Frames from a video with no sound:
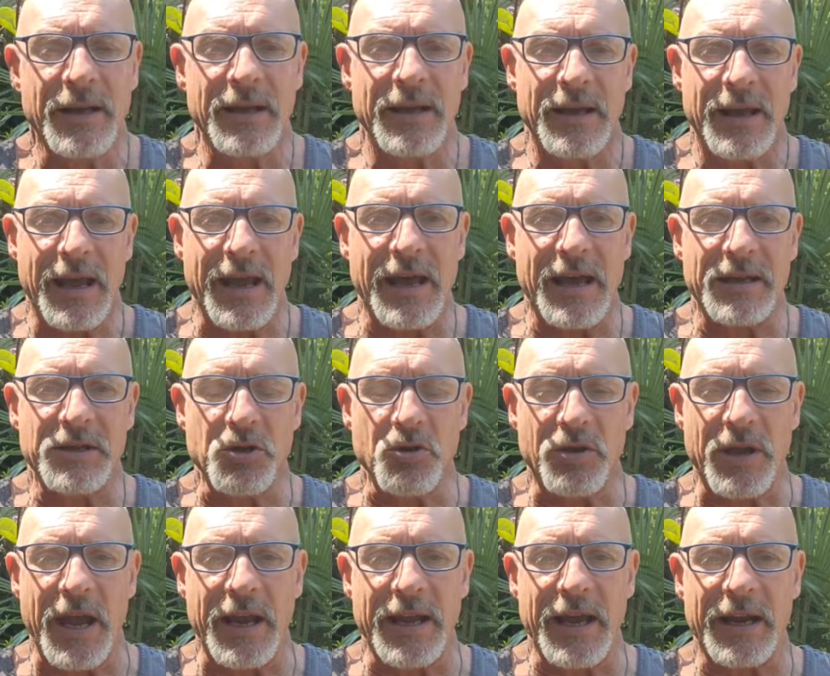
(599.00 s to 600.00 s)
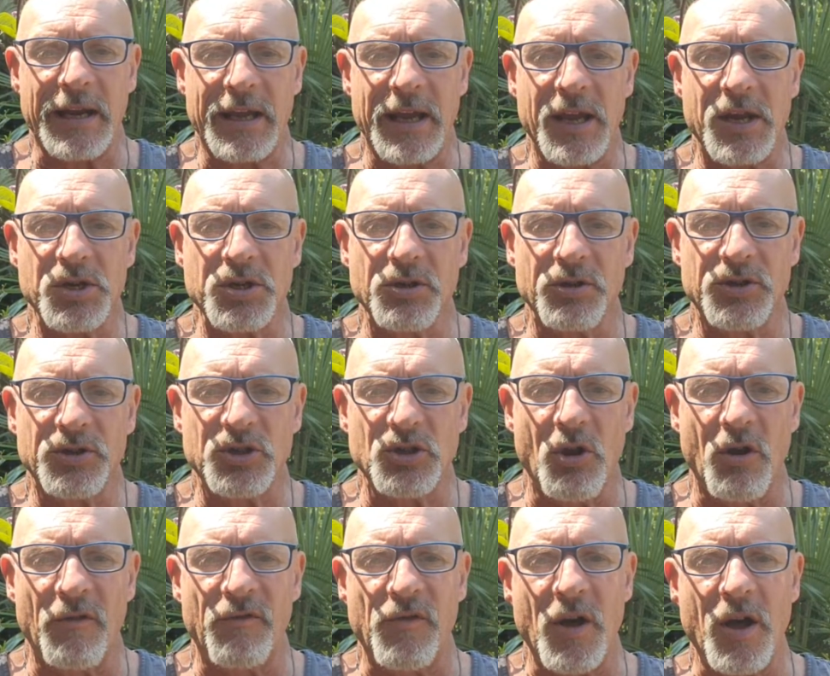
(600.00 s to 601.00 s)
And you can get occasional
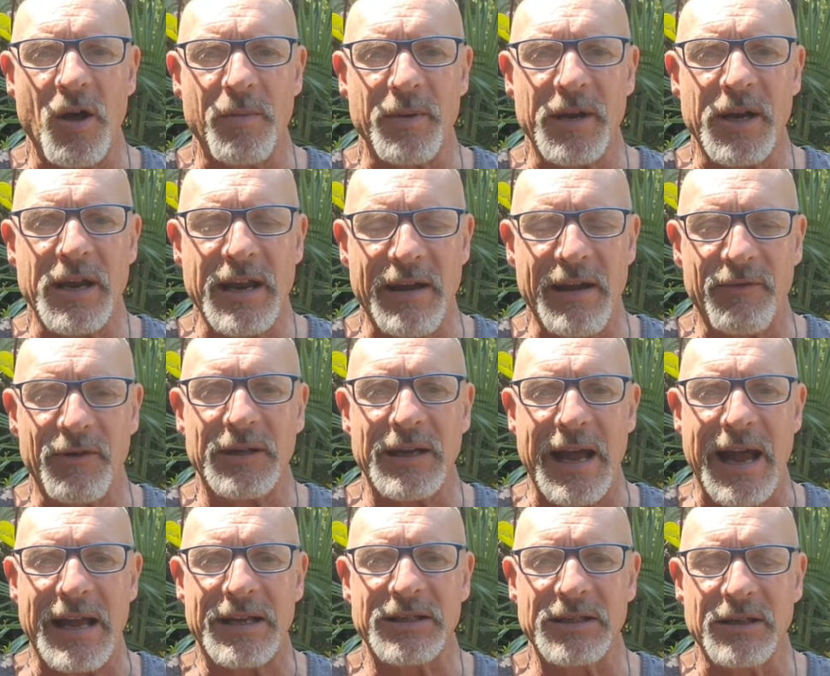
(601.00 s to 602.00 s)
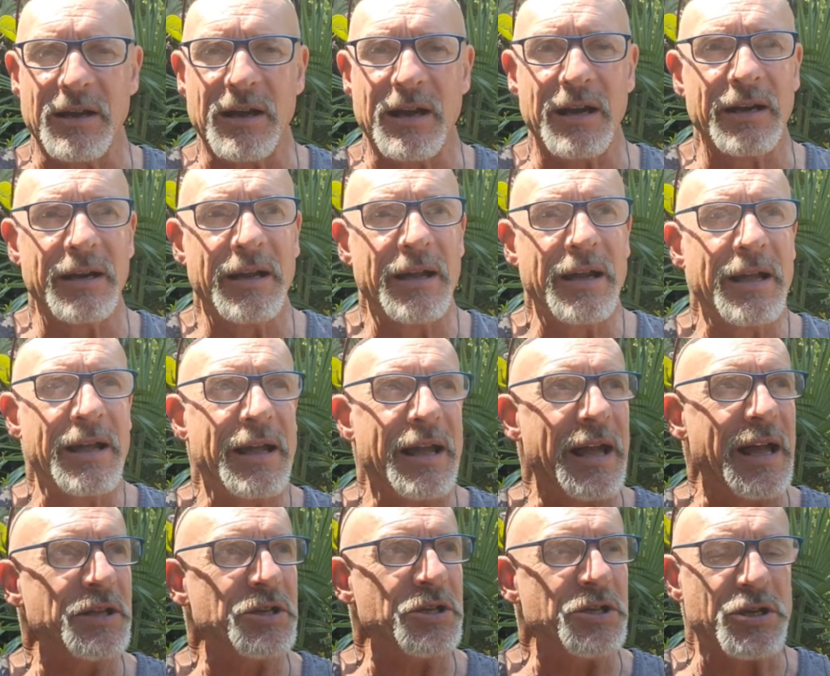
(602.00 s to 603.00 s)
snowfall, but it never lasts long.
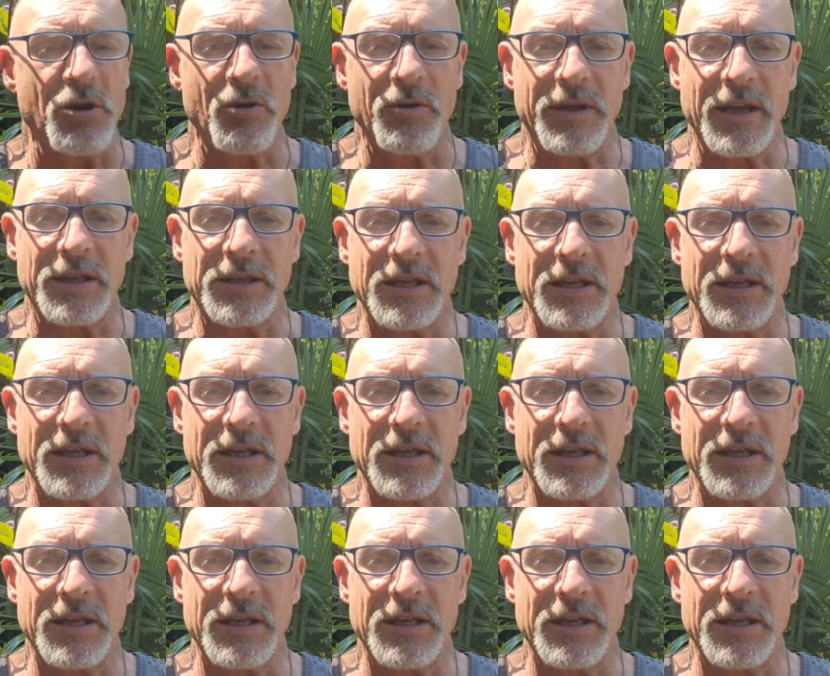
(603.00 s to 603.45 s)
And you don't get the